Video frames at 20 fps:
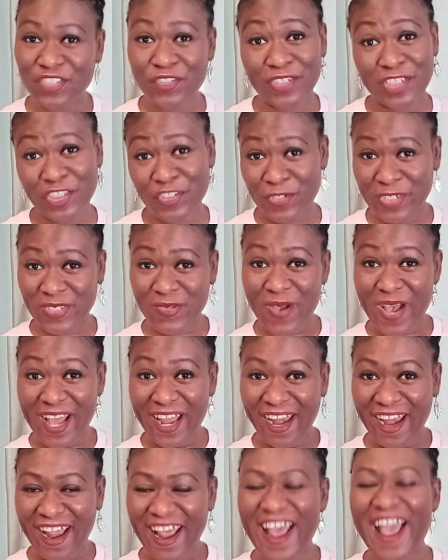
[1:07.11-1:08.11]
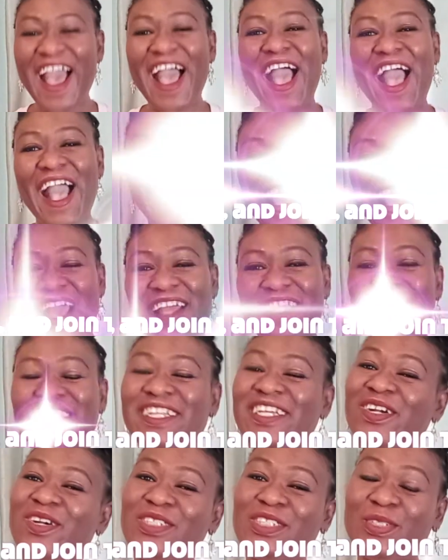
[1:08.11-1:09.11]
Join the Joy Squad
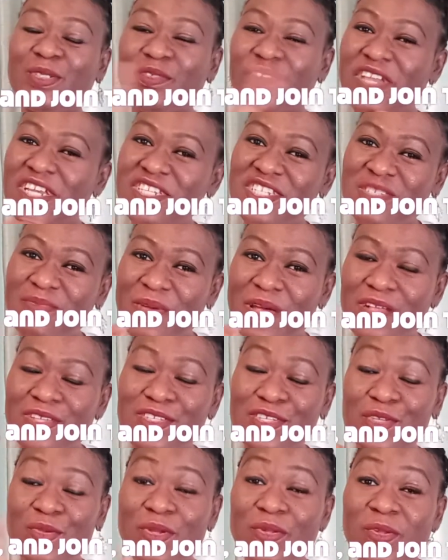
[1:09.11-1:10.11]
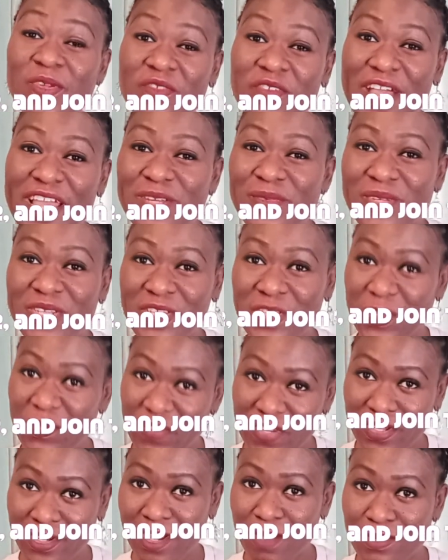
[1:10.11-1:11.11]
and click on the notifications bell so you are notified when a
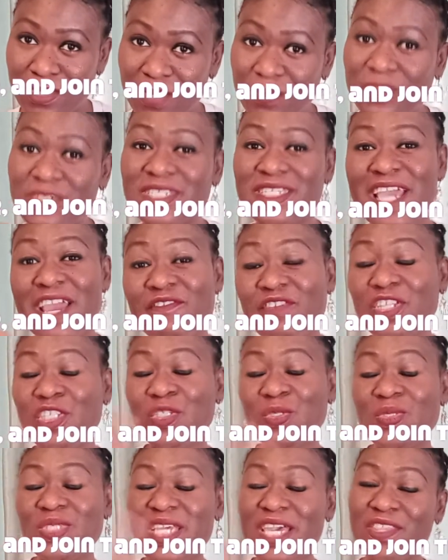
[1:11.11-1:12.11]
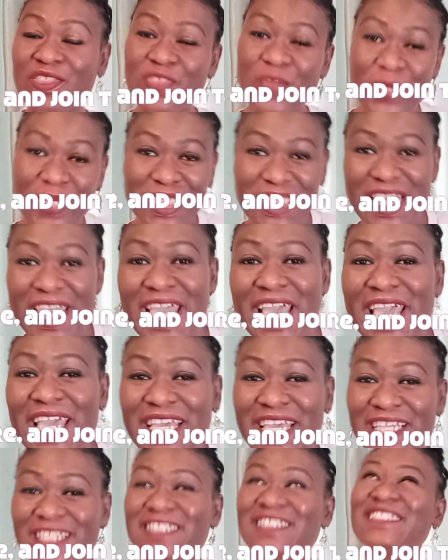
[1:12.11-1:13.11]
new video comes up, which is every Tuesday and
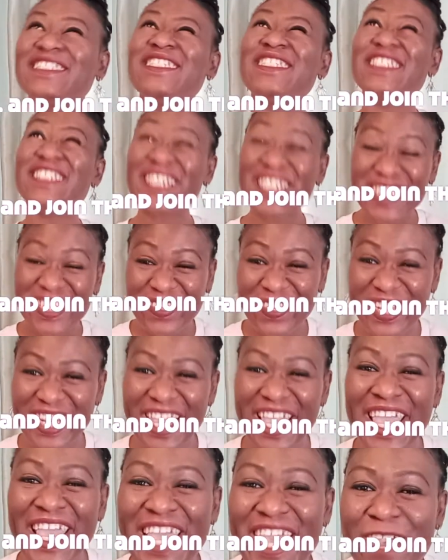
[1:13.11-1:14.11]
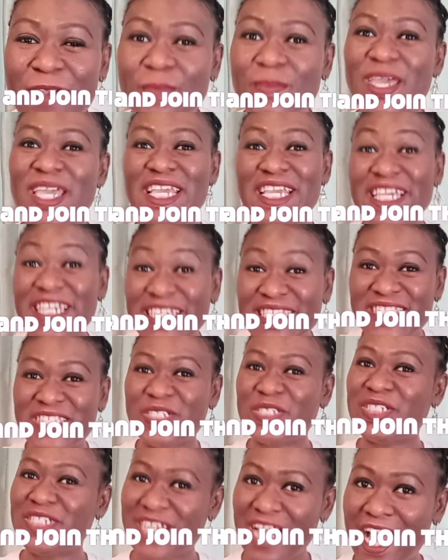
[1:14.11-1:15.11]
Thursday, 6:30 a.m.
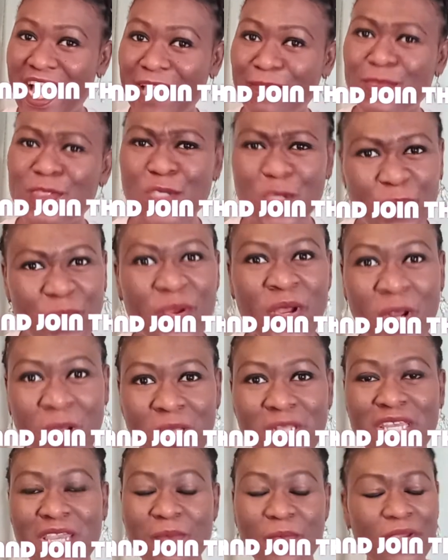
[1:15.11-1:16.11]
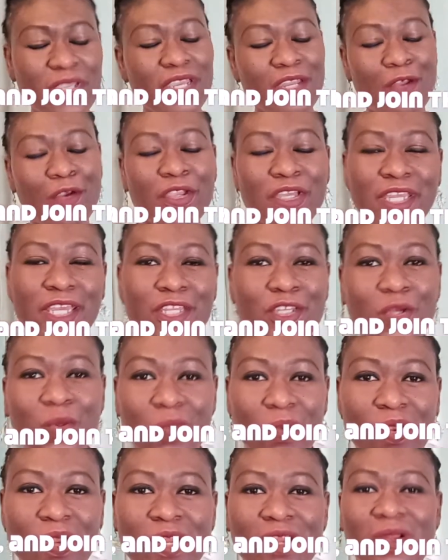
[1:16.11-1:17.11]
Eastern time. Super early, but you know, you need
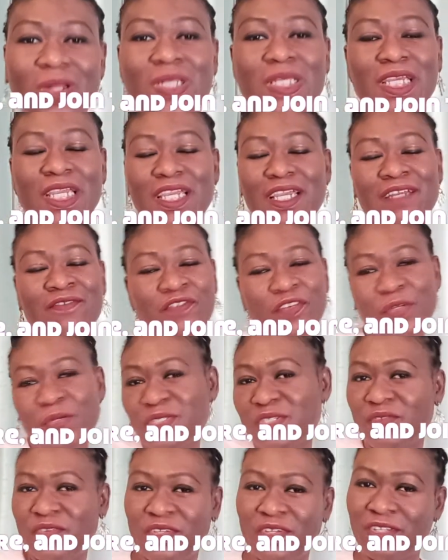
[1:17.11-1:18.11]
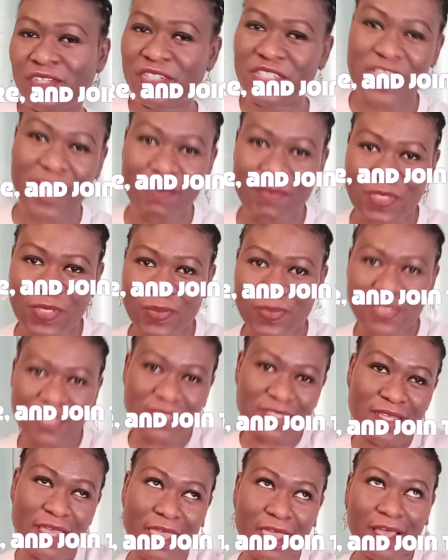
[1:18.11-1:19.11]
your word early. And for those of you in other time zones,
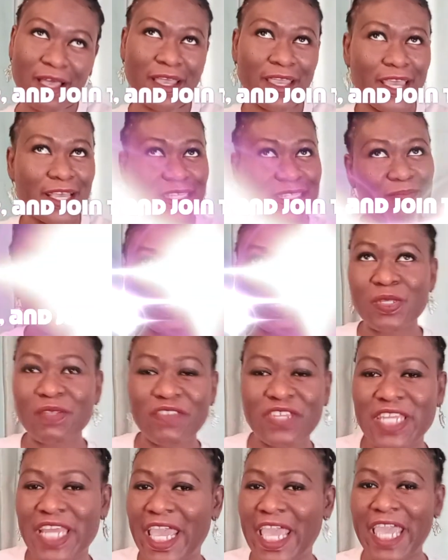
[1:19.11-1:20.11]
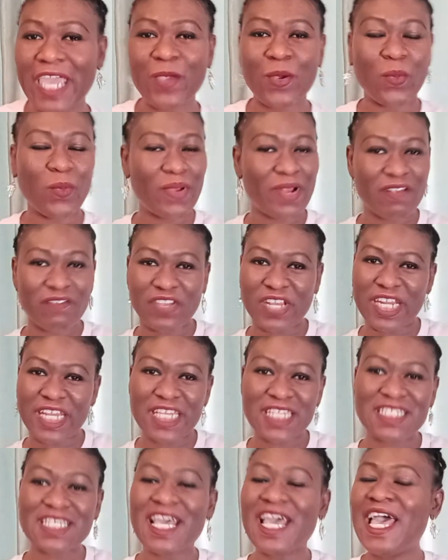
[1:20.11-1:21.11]
it's like, I guess, middle of the day or whatever it
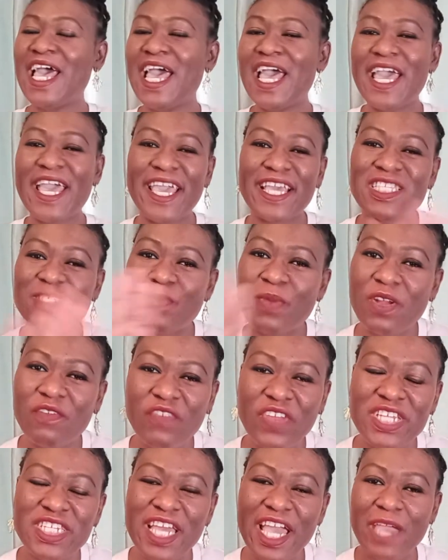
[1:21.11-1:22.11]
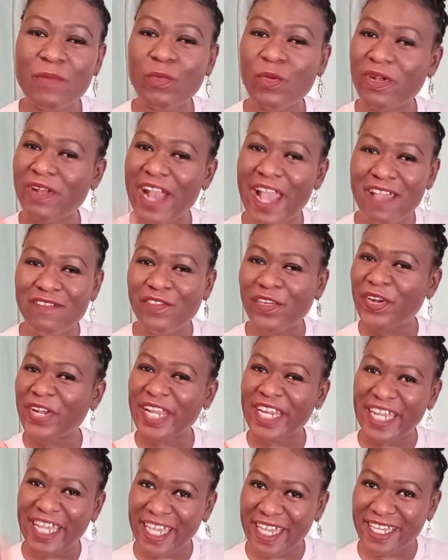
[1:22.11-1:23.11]
is. It's perfect time wherever
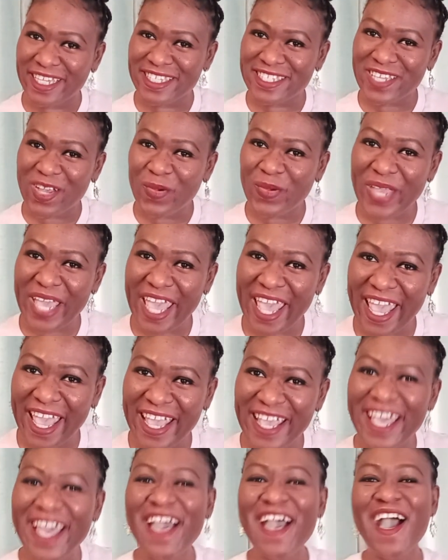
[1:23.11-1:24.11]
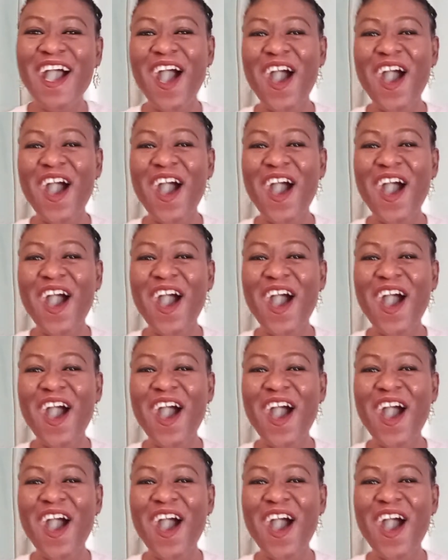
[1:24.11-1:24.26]
it is, okay?